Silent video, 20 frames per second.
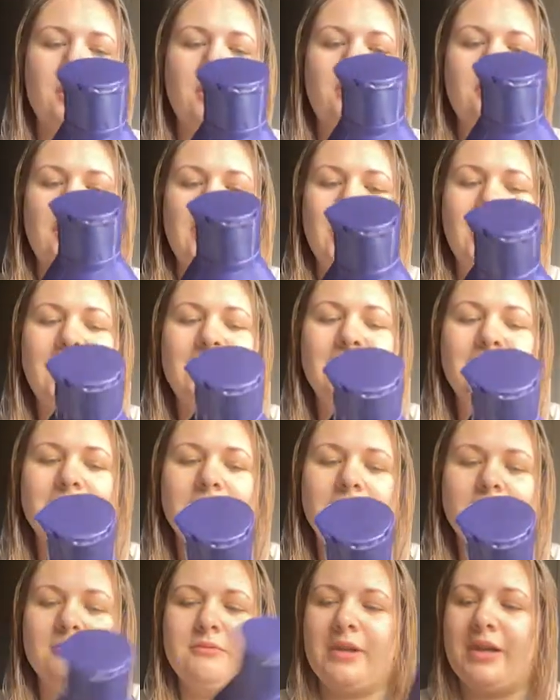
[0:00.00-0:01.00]
Redican
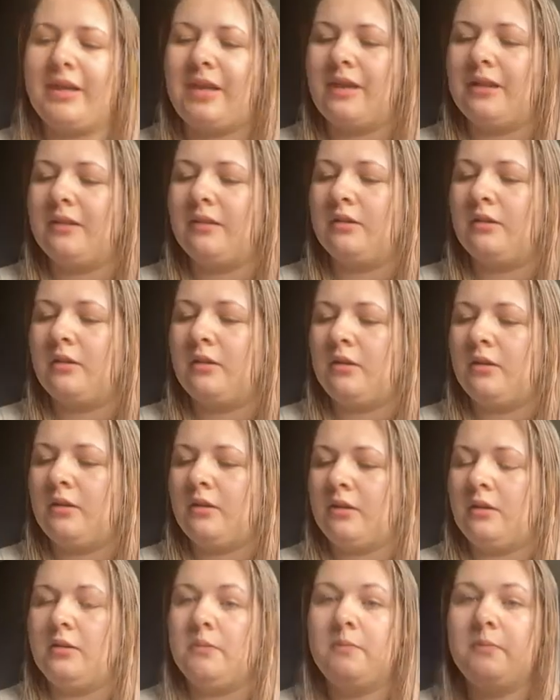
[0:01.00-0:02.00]
Redican
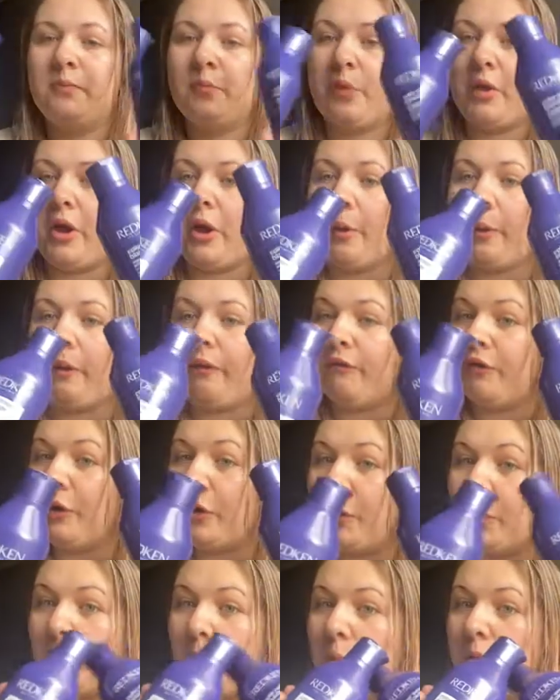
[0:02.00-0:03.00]
however
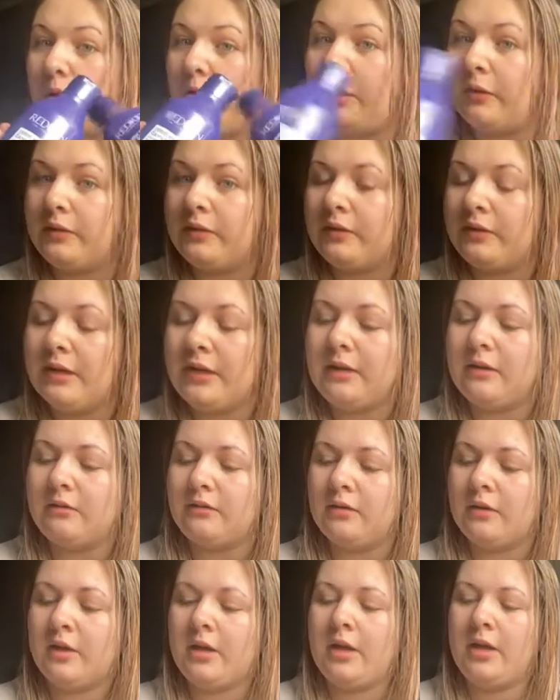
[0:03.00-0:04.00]
you pronounce that
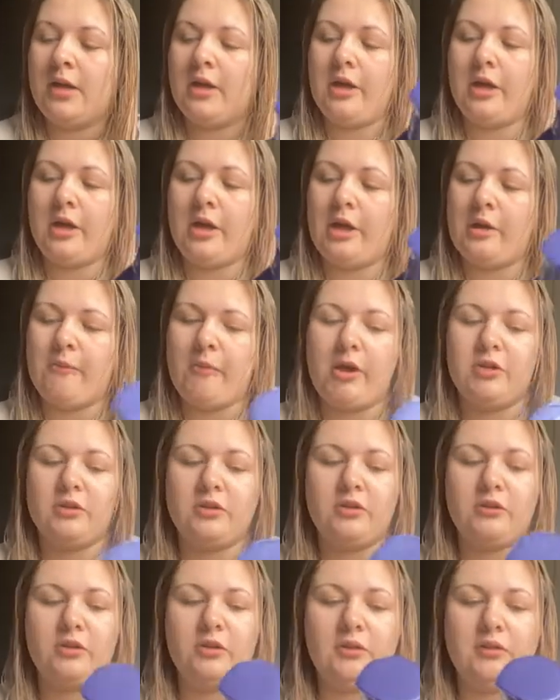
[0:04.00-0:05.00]
um, I
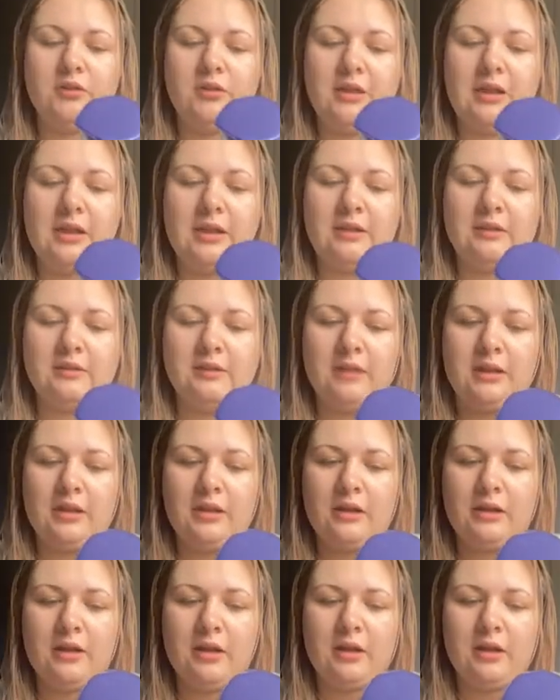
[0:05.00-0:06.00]
just use these,
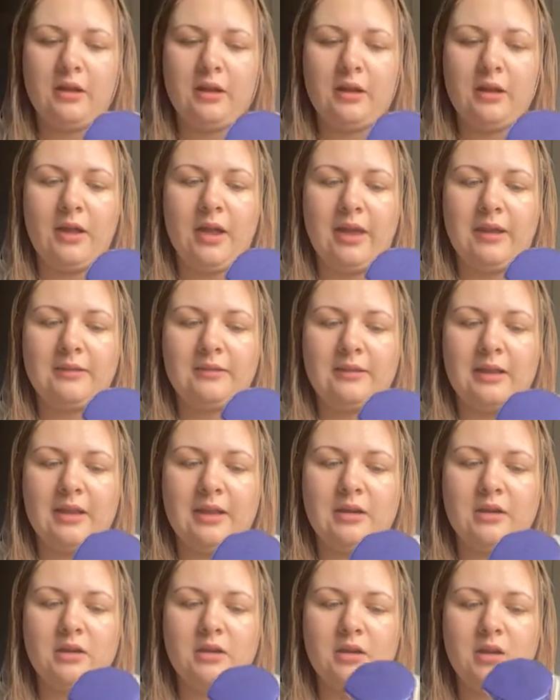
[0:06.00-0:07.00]
the Colour
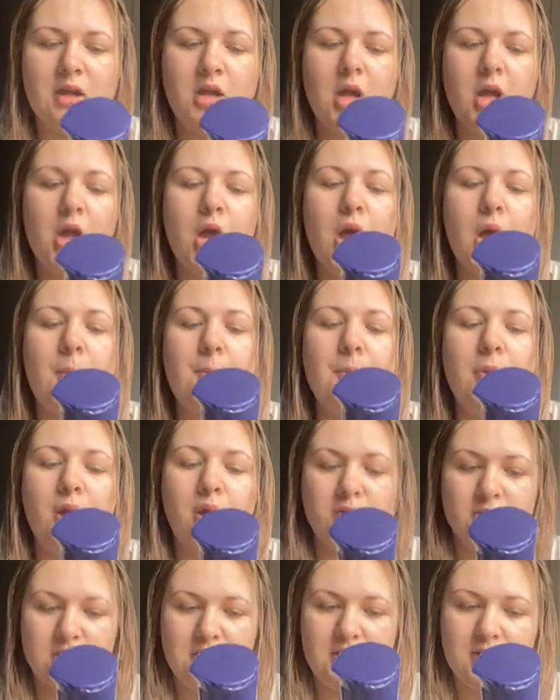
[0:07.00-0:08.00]
Extend
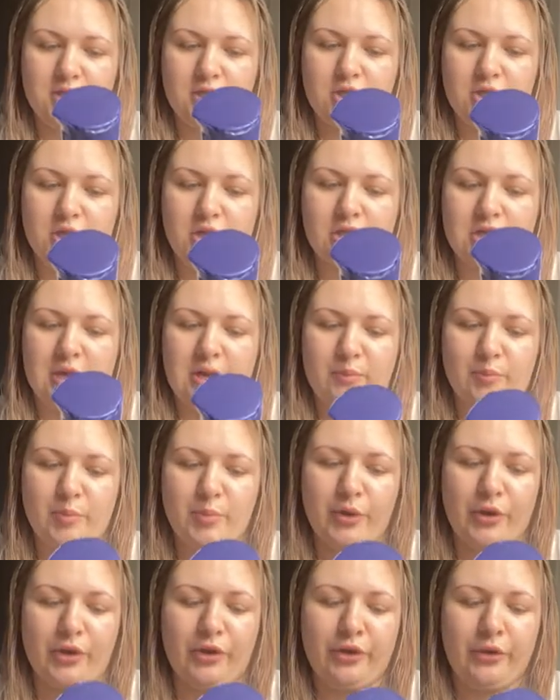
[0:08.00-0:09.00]
Blondage
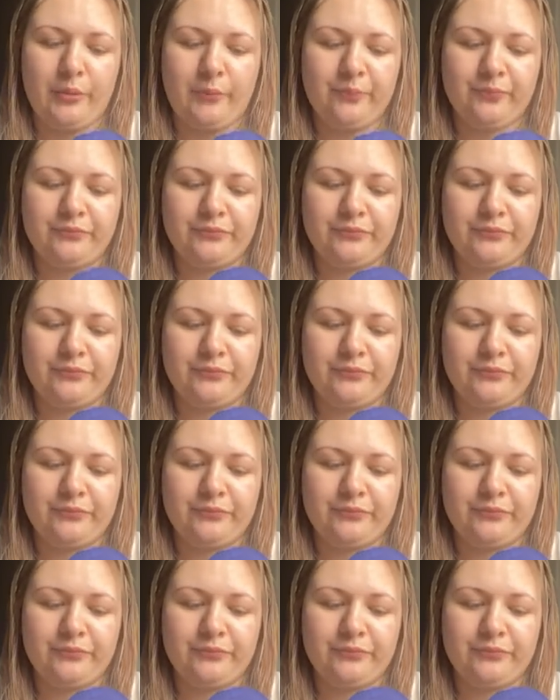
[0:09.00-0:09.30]
Shampoo.